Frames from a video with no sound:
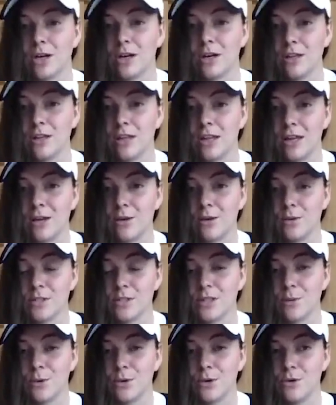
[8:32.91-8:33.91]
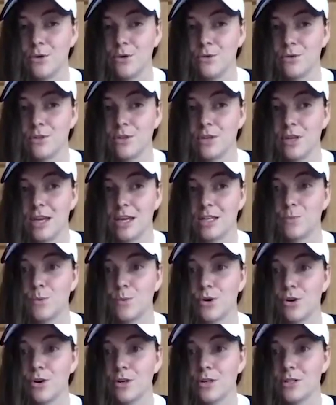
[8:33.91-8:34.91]
And I think with someone who's
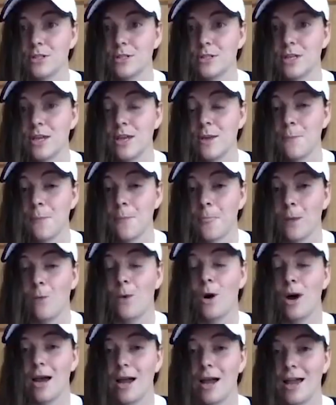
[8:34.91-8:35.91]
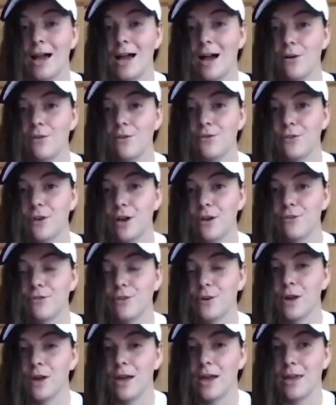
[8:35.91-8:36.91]
experienced what I have, I
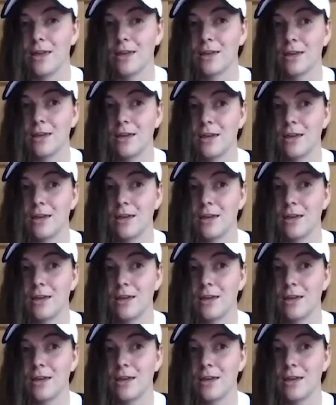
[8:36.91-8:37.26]
feel like